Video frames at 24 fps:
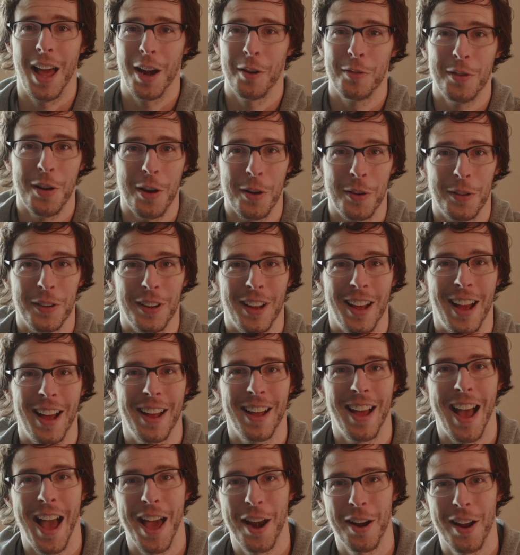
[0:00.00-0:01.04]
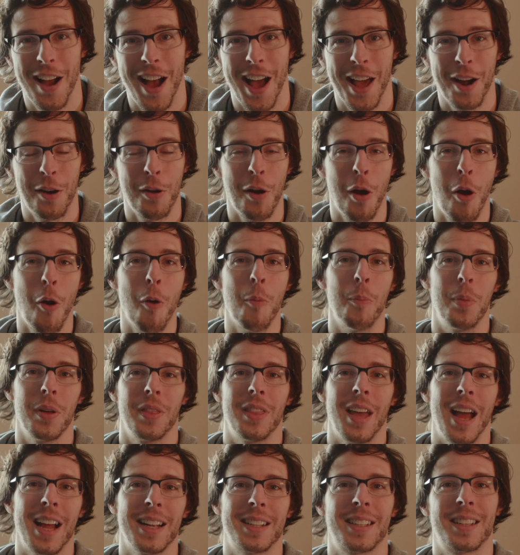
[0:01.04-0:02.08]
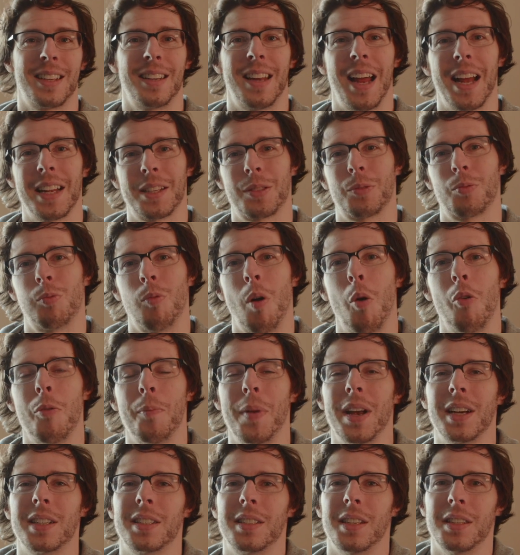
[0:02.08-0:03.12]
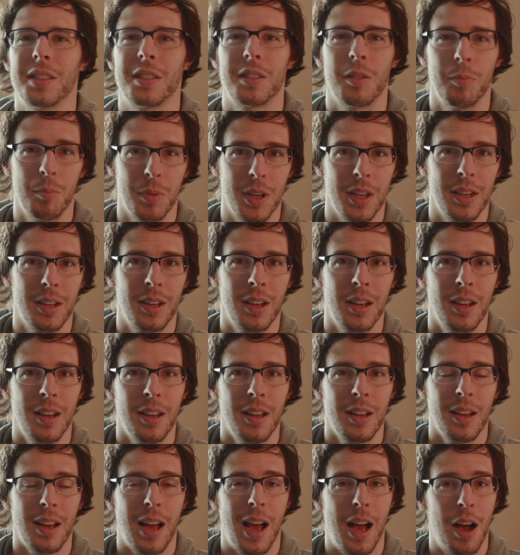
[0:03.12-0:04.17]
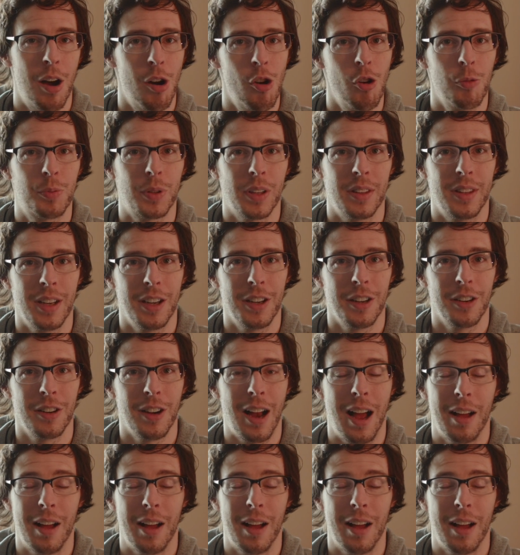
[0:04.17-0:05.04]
don't know. I don't know, but that's what would make sense to me. I hope that